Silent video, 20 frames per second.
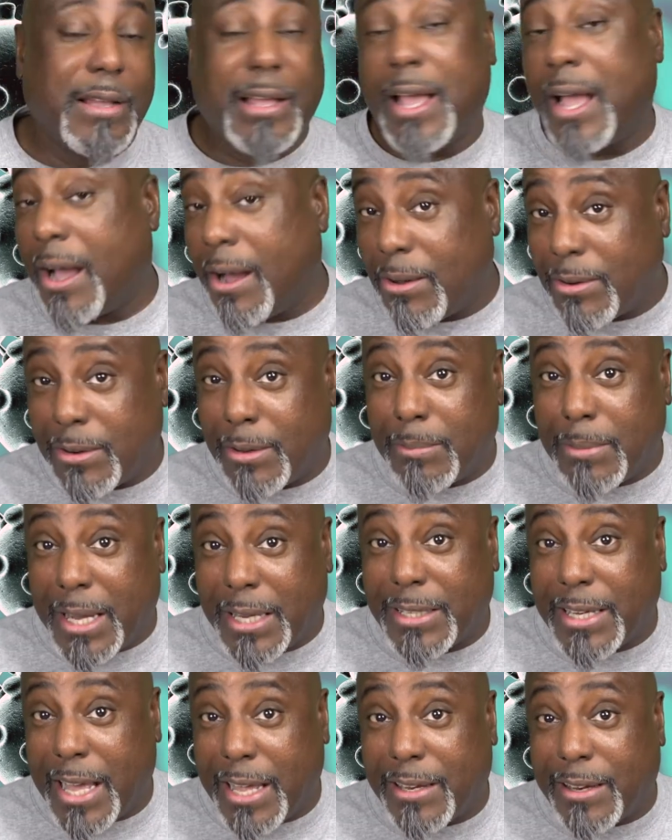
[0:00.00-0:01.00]
I don't know
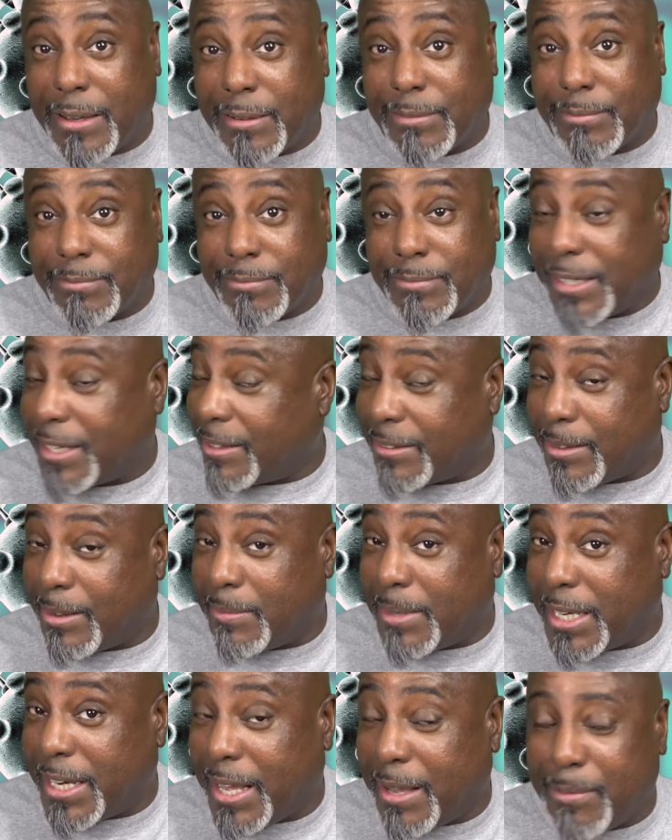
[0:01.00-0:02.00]
about that, though. I don't know
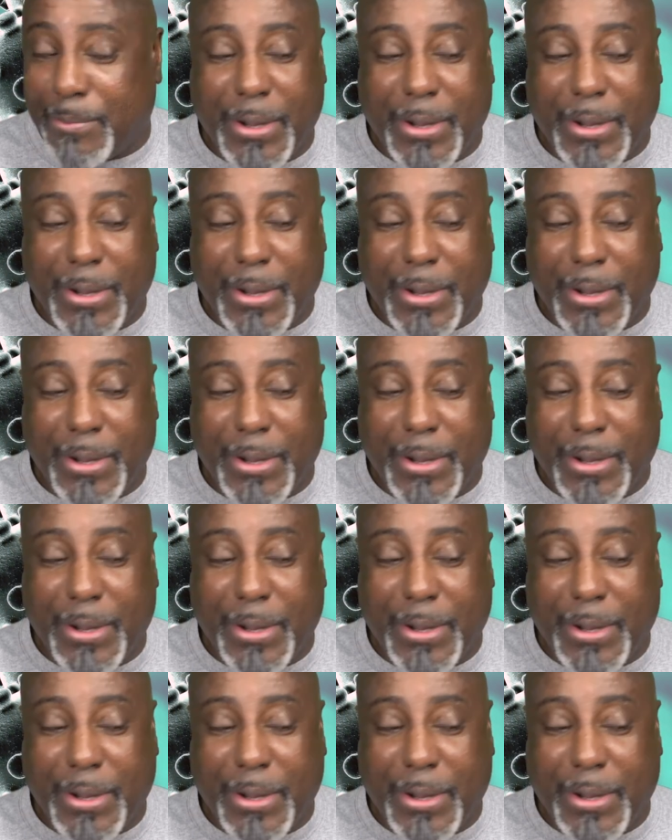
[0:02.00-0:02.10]
about that.